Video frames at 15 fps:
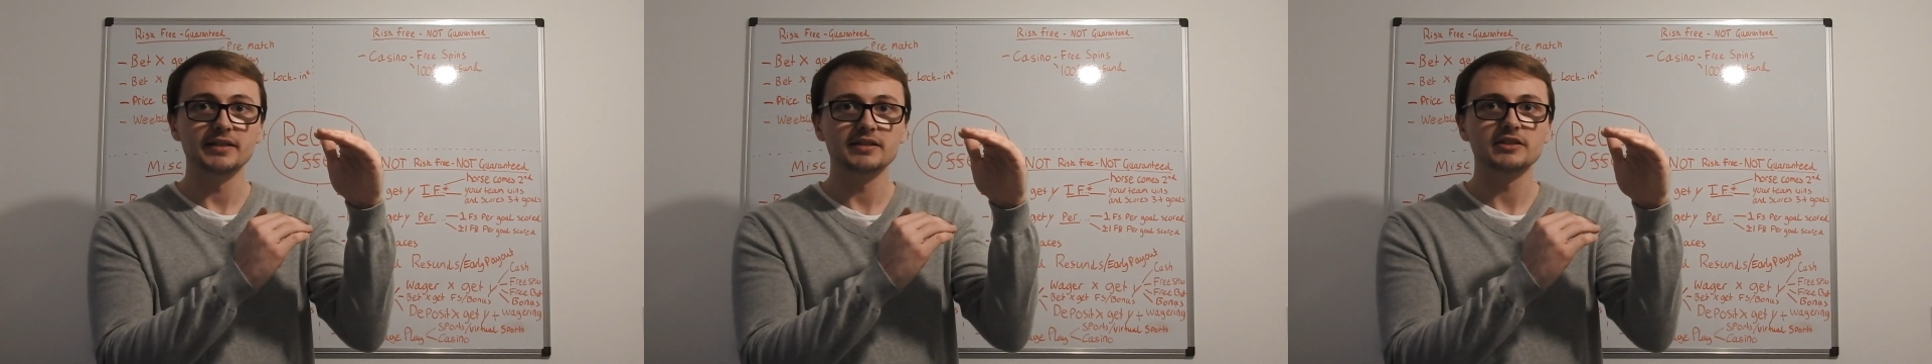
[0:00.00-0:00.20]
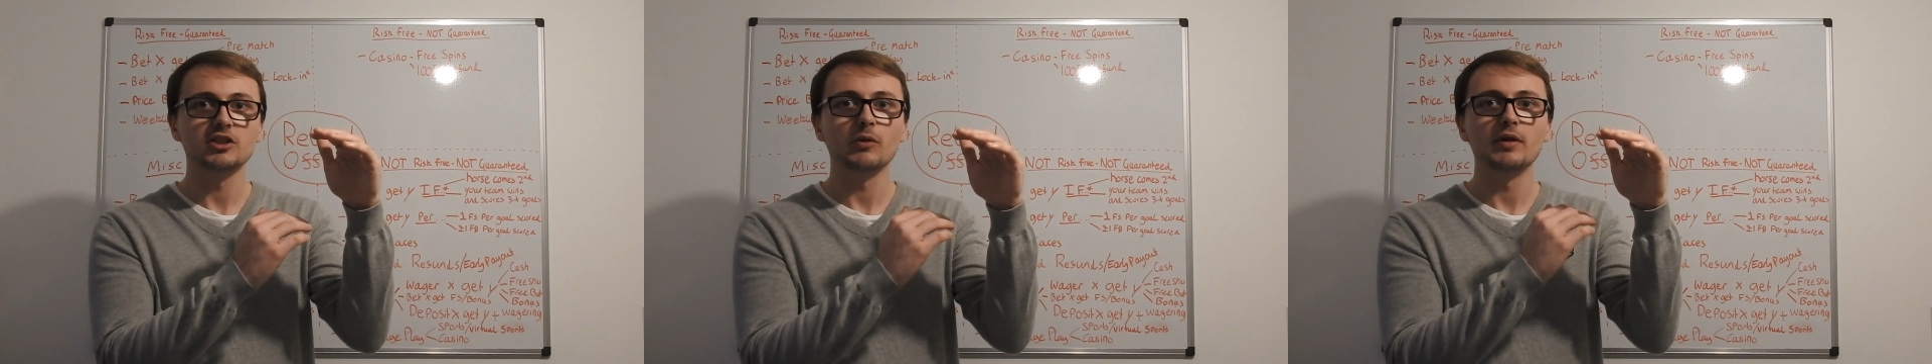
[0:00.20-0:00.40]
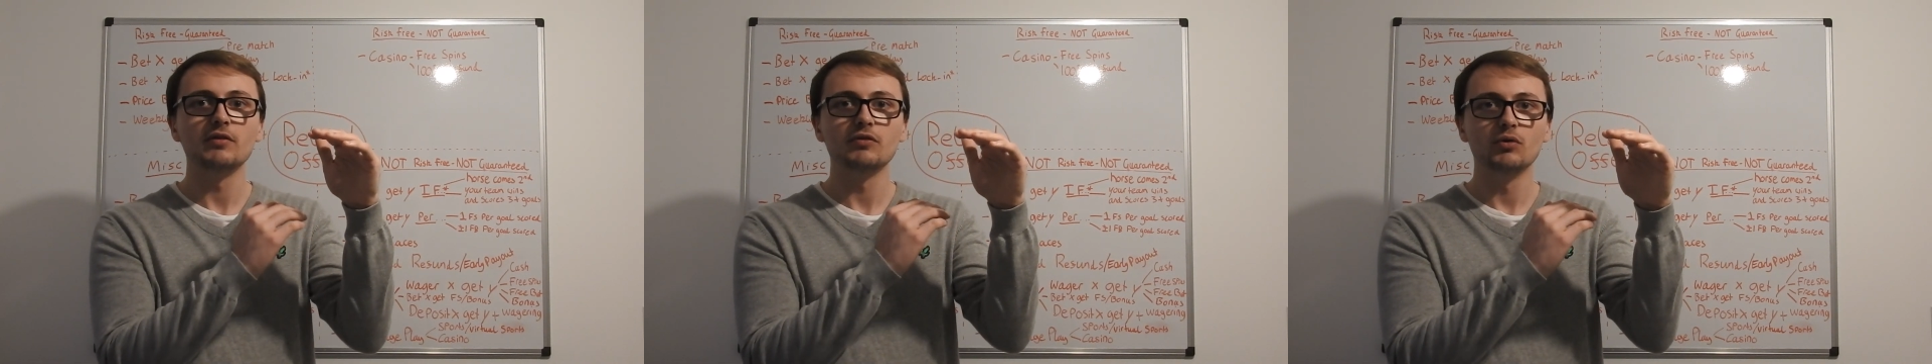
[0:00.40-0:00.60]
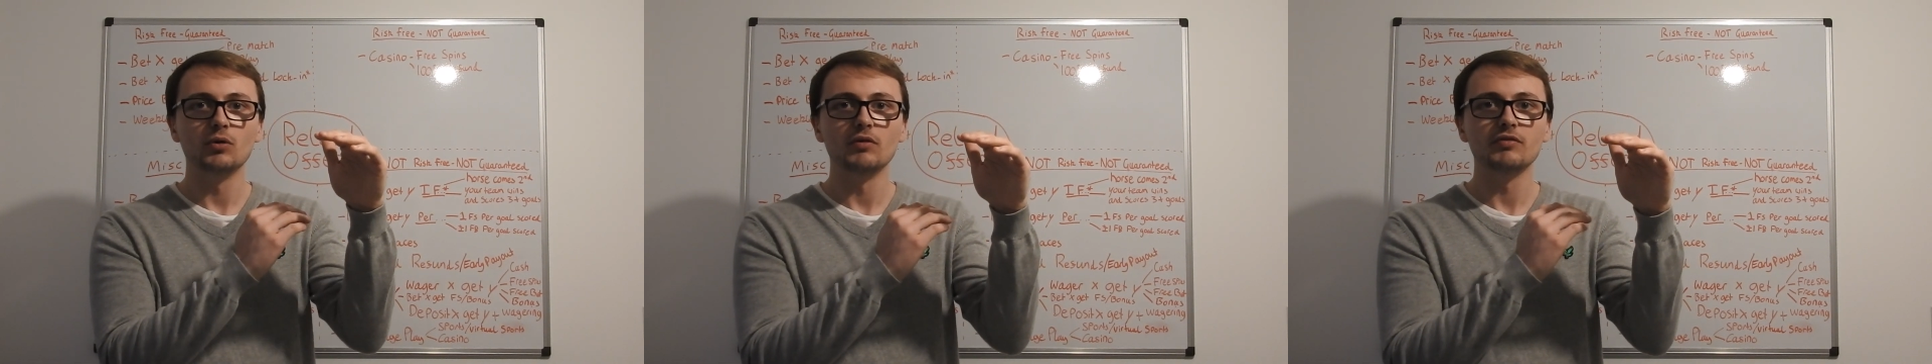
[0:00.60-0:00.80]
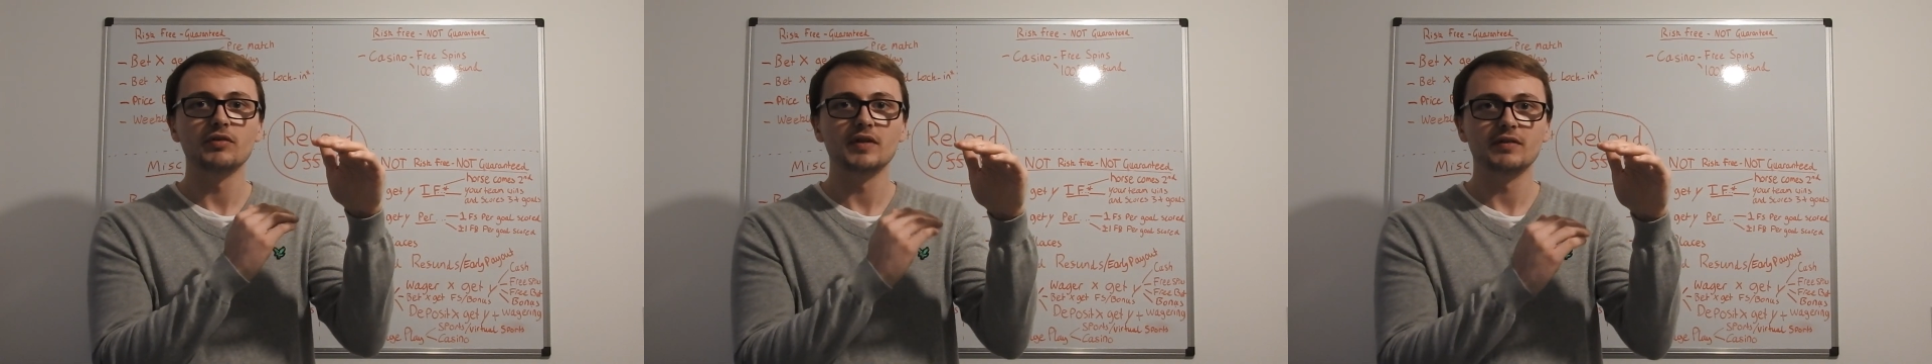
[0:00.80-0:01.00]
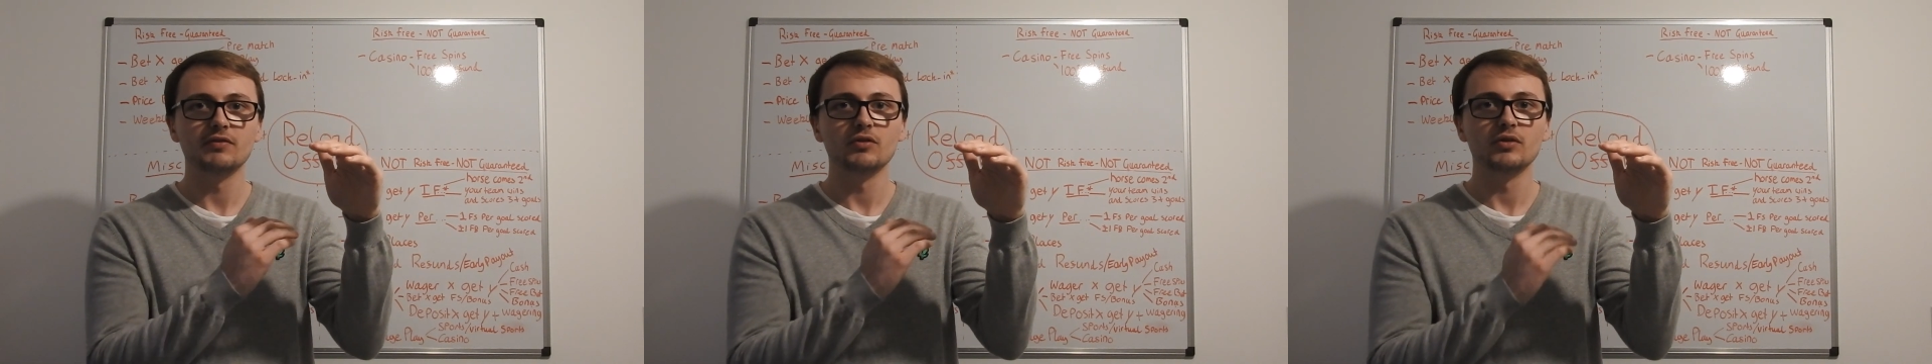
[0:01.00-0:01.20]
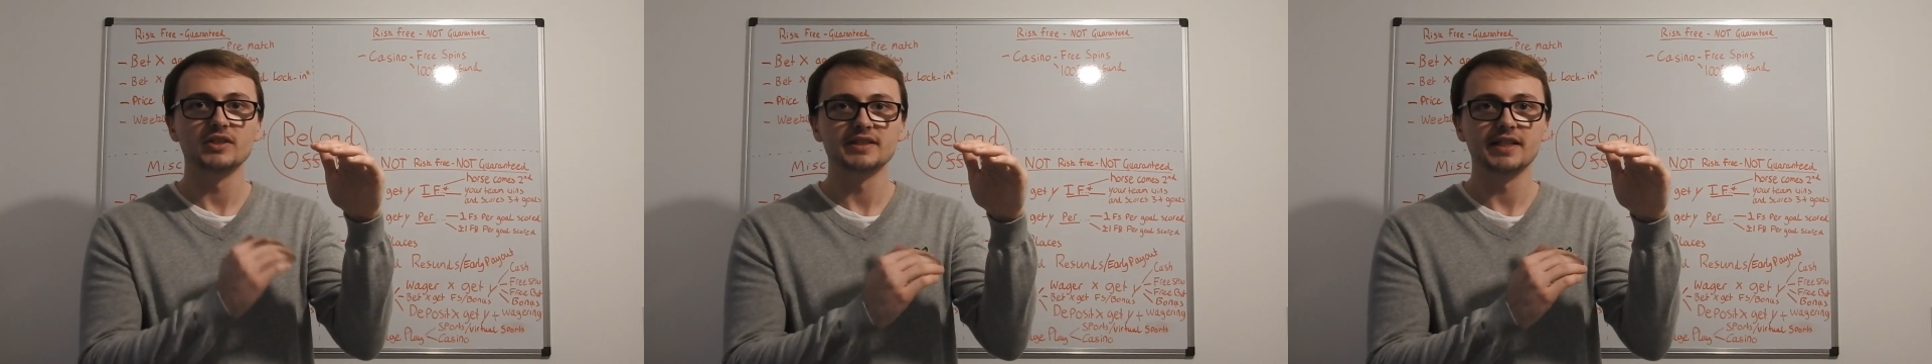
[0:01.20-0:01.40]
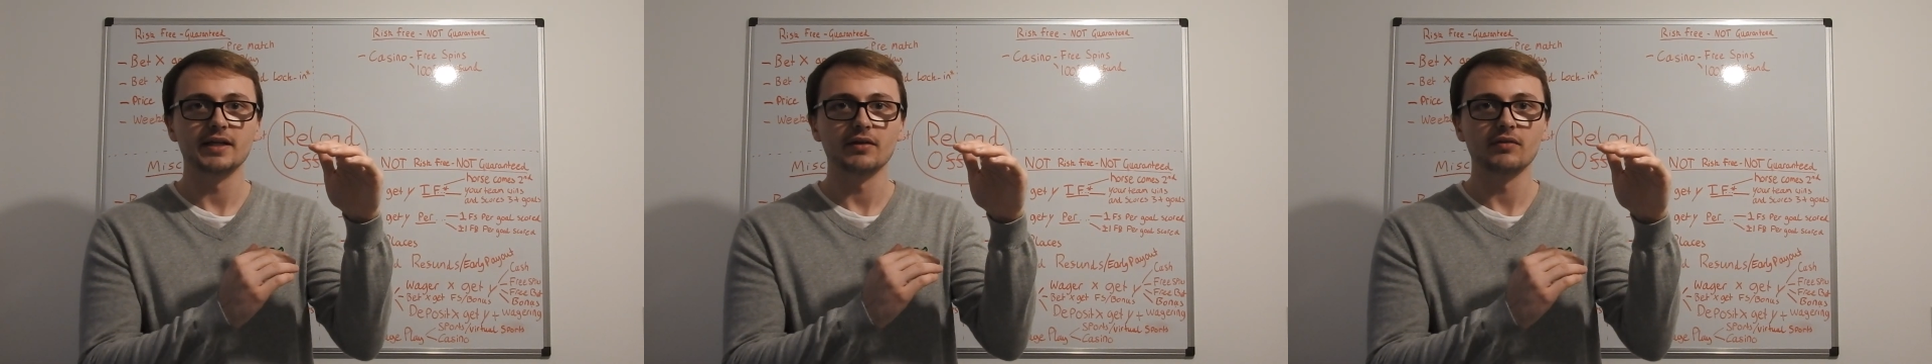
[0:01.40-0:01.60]
so in 4th, 5th or
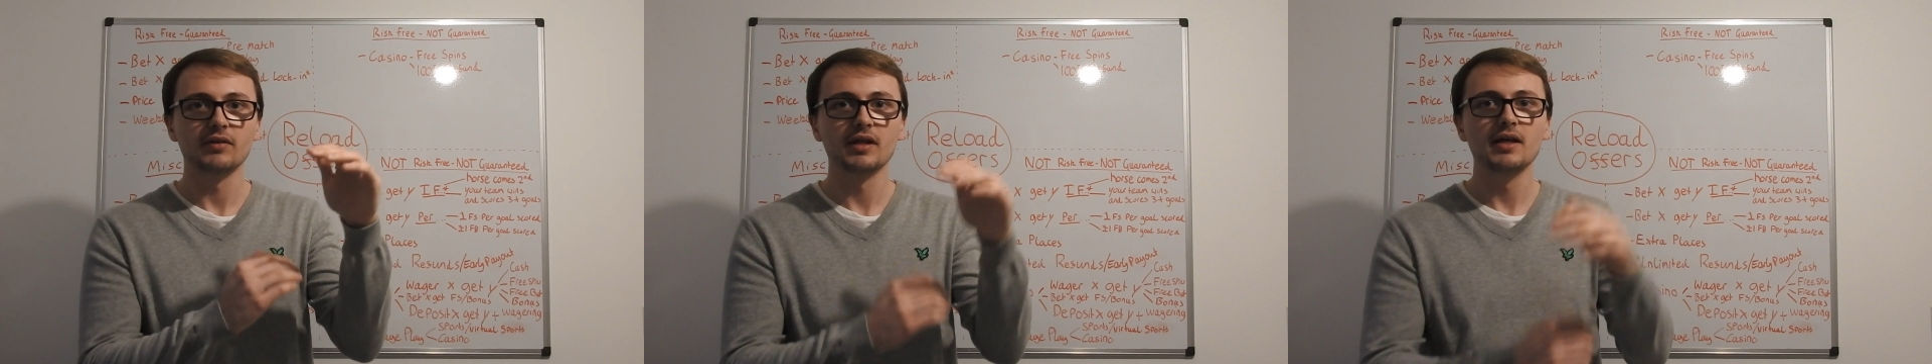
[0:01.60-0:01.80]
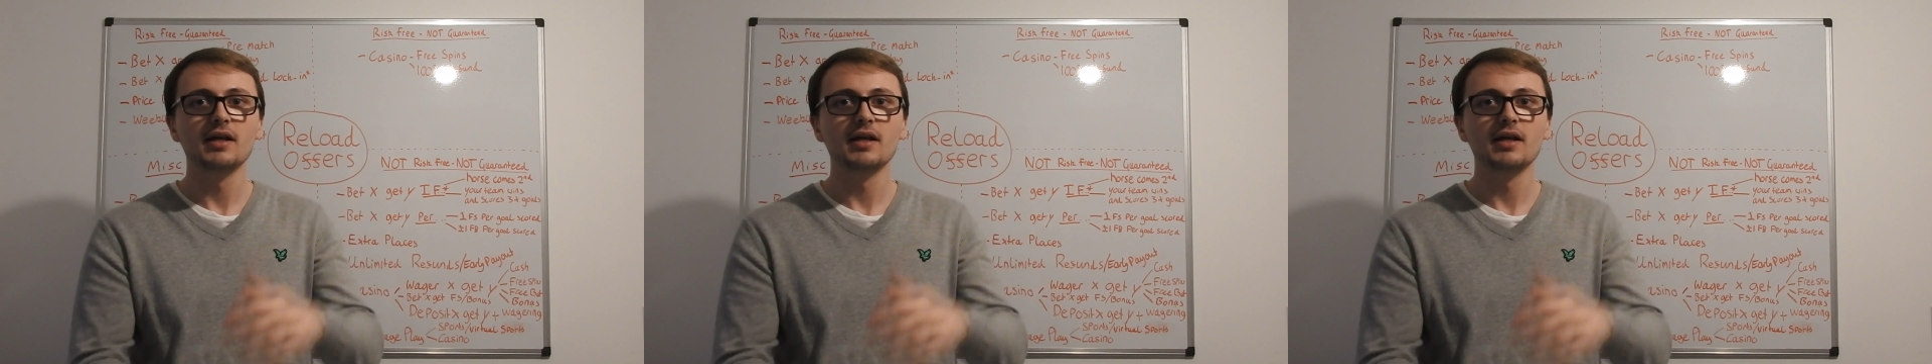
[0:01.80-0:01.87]
6th.